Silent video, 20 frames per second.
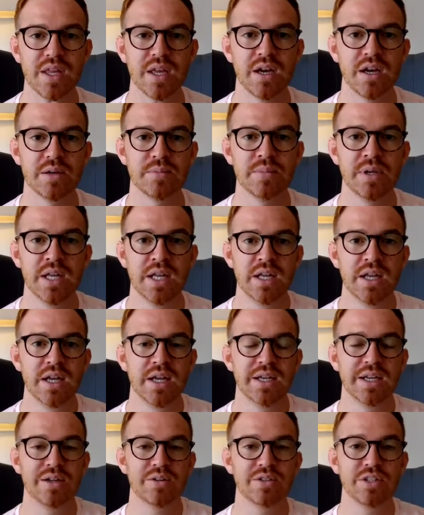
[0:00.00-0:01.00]

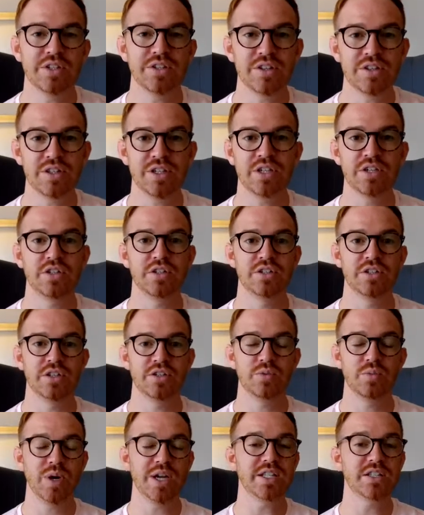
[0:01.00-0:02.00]
Now, the
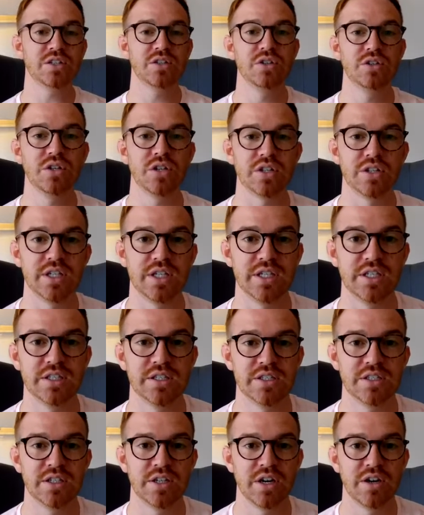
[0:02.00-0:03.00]
other way to look at
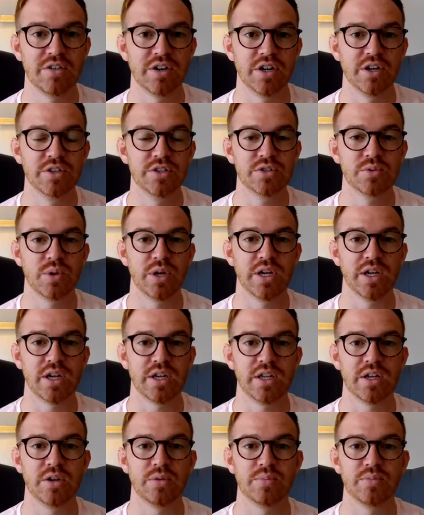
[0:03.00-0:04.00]
these scenarios
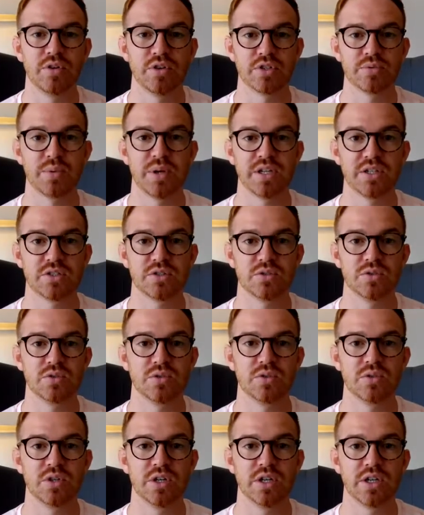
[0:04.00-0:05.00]
where prospects
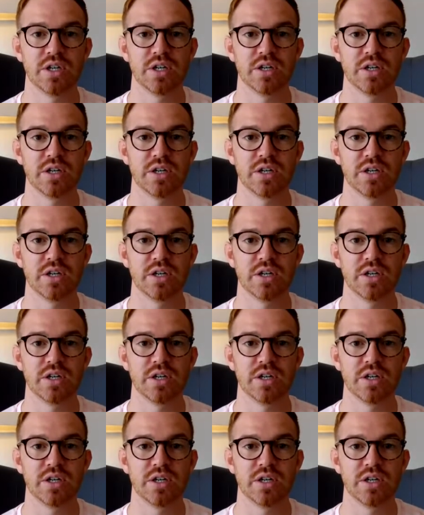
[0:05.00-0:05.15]
or